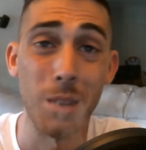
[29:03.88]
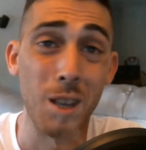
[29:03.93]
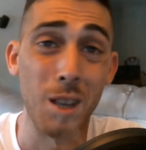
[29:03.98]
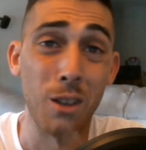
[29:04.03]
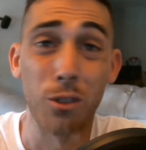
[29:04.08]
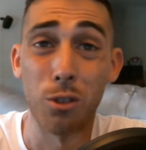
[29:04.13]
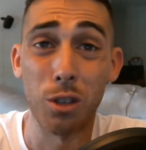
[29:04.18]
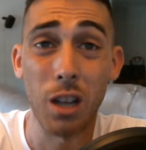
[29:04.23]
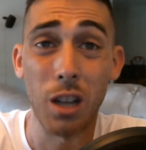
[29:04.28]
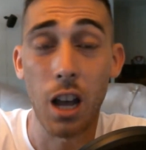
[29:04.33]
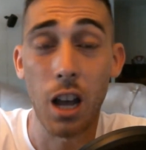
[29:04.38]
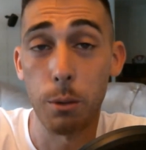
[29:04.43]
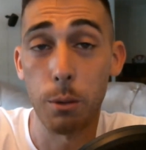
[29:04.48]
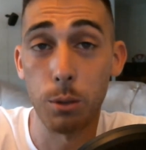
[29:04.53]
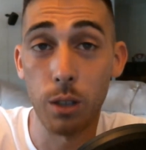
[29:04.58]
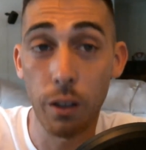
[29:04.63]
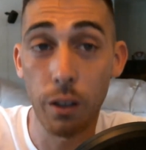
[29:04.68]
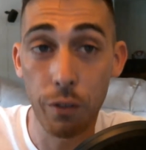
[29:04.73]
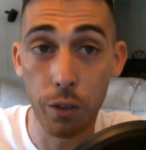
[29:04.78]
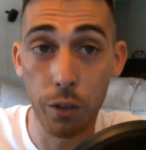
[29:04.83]
So yeah, I would
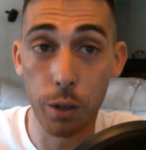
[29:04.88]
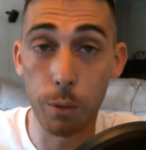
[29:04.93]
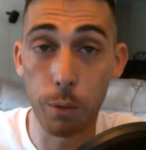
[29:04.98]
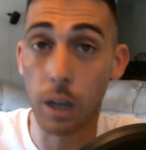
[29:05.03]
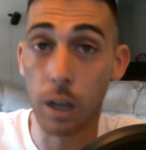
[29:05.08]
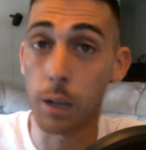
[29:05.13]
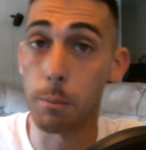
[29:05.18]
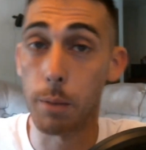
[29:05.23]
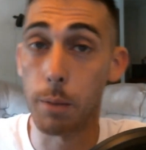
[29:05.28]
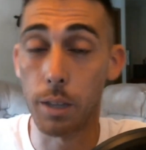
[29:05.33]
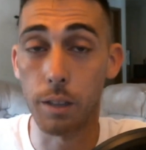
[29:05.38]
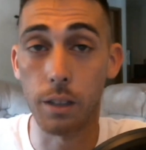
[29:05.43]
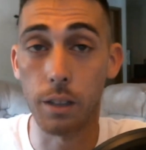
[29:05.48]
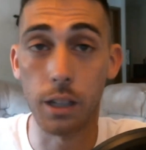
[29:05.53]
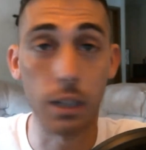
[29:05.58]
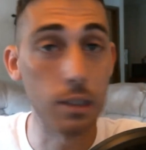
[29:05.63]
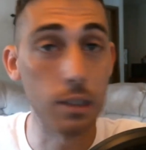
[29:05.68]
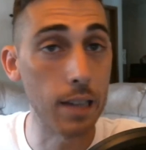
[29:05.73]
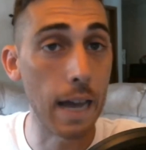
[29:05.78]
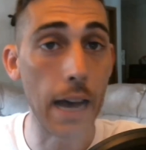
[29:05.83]
definitely recommend it.
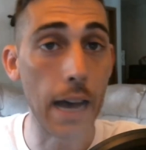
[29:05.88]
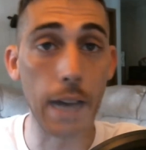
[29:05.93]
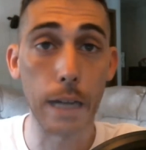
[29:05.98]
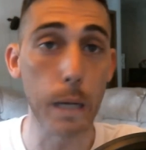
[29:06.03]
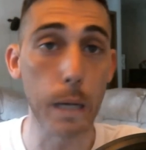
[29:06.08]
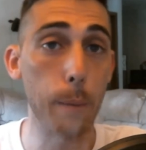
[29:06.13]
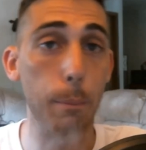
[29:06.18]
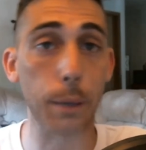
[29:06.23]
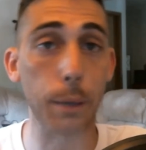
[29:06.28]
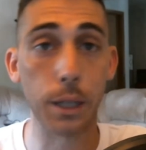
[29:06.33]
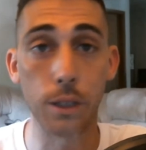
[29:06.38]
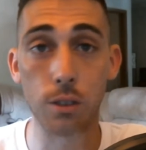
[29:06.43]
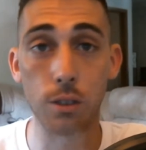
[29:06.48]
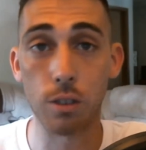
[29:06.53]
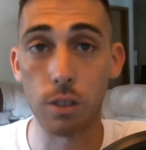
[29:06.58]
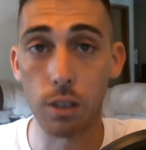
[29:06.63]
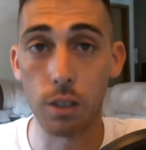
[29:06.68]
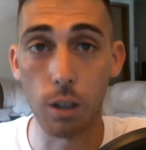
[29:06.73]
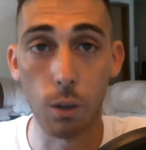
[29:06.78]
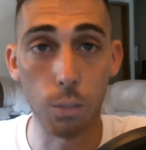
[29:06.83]
It's a high-end piece.
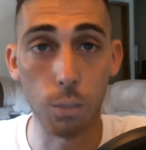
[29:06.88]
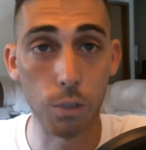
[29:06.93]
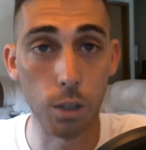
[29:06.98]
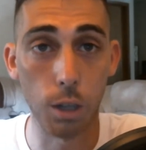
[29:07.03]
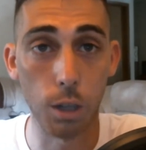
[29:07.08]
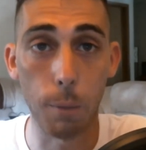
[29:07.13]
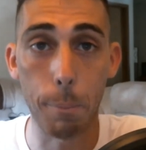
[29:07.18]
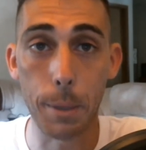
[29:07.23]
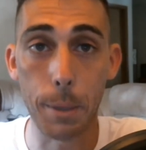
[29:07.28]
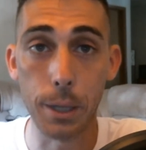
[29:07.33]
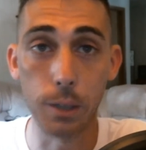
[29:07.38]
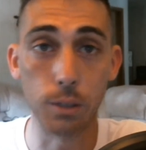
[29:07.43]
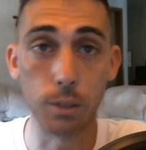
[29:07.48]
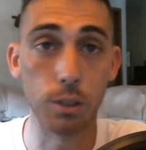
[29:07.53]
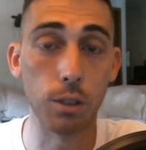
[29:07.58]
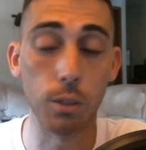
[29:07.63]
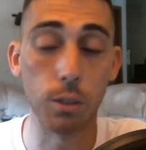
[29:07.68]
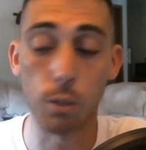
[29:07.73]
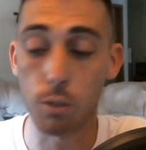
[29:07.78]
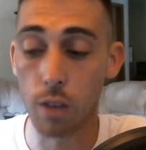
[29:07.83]
You know, it's going to appeal
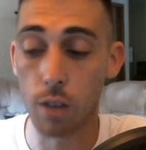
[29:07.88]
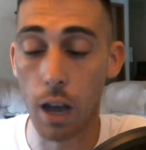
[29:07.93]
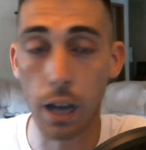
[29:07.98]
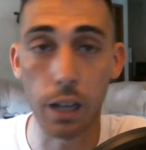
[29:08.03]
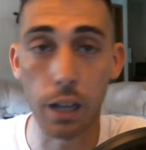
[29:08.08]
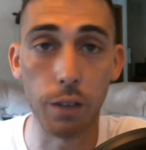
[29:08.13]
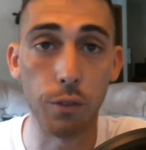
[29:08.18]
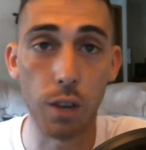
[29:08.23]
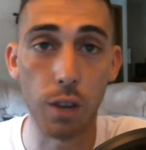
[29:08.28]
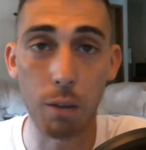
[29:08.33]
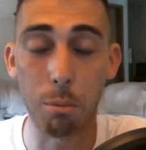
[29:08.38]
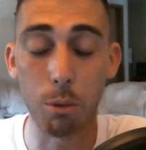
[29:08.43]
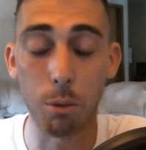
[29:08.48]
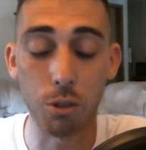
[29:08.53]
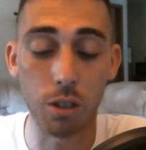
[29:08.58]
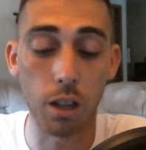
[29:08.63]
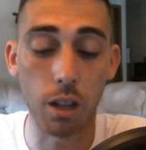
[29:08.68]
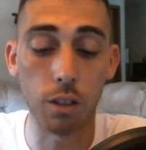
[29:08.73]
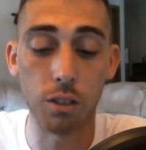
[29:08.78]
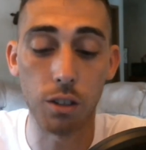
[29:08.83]
to those high-end
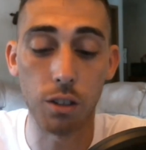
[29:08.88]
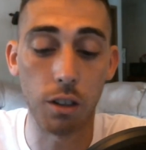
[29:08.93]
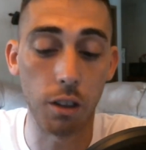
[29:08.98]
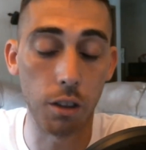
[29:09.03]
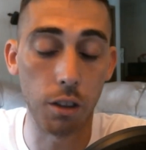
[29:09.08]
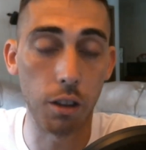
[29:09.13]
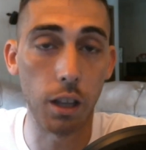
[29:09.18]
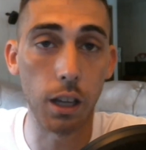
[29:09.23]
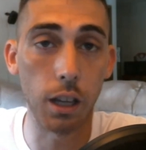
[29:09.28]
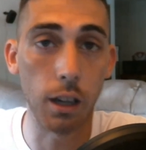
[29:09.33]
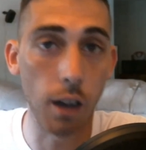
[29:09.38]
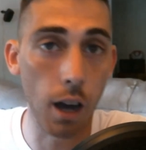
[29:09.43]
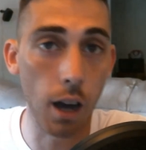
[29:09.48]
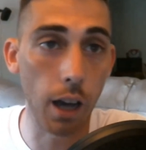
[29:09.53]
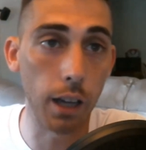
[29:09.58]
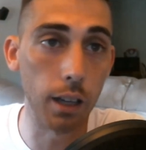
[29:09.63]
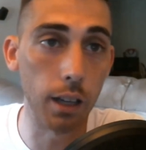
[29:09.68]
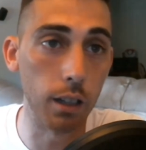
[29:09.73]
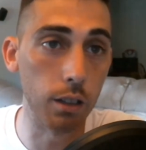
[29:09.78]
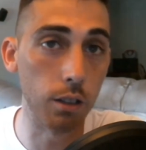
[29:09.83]
vapors out there that like
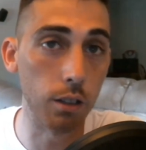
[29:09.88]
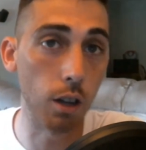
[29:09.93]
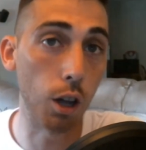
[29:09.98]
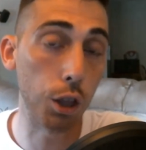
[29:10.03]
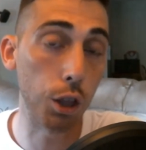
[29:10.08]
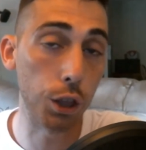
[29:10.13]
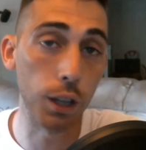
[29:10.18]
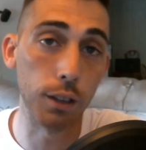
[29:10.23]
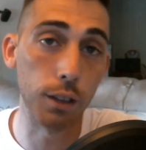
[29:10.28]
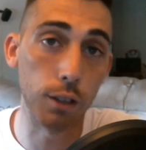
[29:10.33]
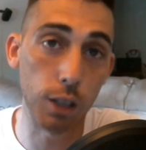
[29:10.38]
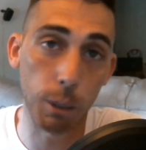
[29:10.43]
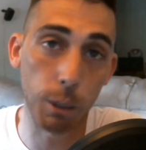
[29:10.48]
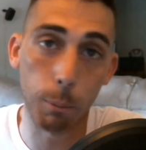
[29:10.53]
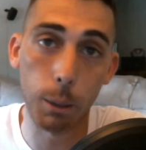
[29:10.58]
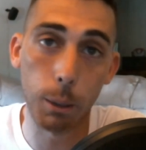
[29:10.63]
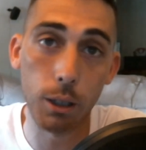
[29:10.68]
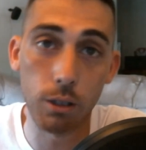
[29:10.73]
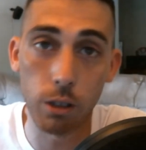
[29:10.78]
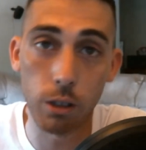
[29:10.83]
high-end, authentic
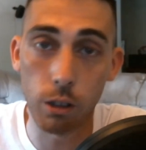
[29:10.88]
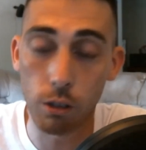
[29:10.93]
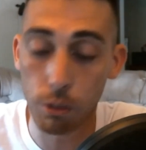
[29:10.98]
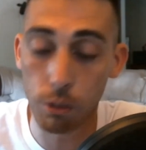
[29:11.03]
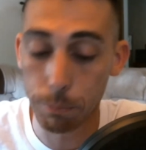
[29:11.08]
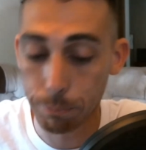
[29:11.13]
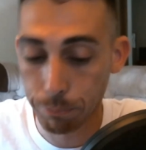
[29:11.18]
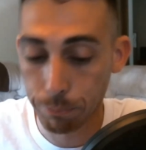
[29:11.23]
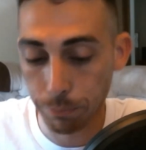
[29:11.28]
pieces.